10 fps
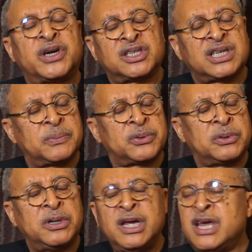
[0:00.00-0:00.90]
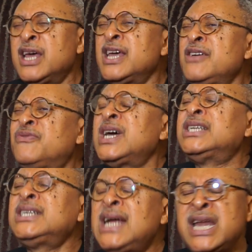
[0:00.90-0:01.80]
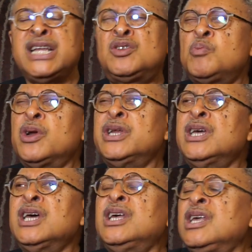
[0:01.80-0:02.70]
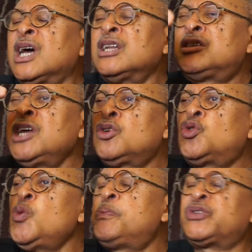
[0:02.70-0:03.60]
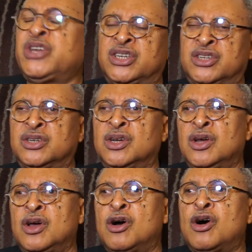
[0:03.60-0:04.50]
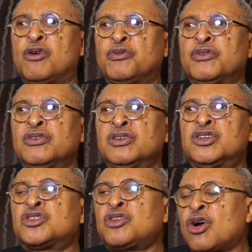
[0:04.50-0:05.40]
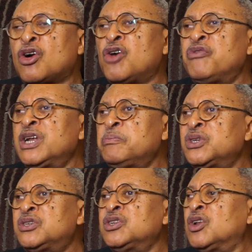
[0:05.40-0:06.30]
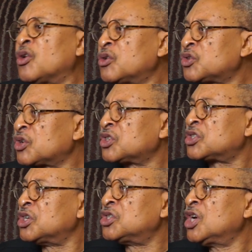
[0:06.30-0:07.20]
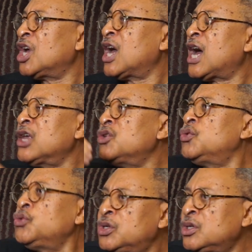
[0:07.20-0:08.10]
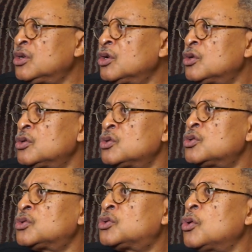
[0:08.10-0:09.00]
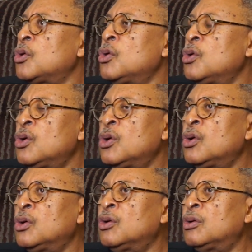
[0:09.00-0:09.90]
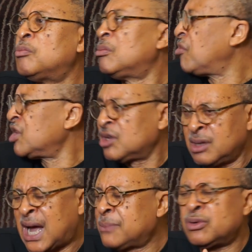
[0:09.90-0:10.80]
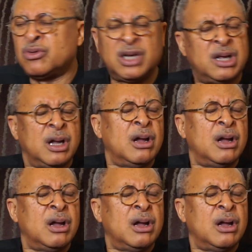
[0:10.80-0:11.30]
example, if Nigeria needs money, it can take 2% of the stock of NNPC in the London Stock Exchange and use it to monetize. Absolutely.